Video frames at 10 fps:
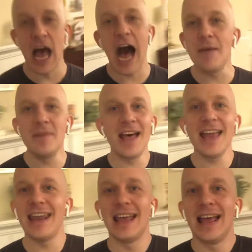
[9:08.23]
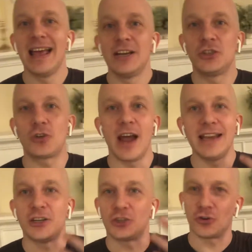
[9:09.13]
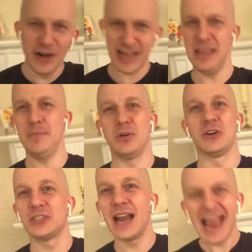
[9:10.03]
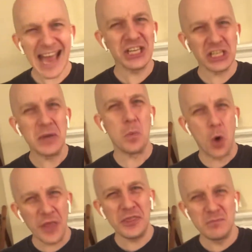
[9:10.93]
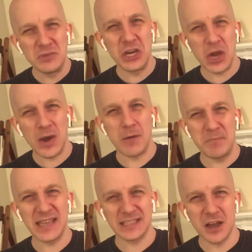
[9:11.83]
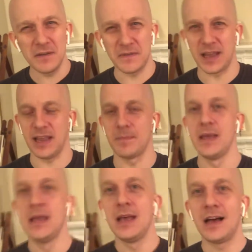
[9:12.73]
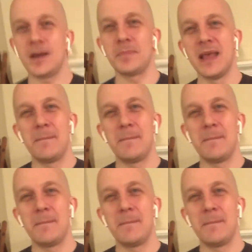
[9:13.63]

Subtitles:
I'm not trying to trick the person. I actually want them to know how pissed off I am.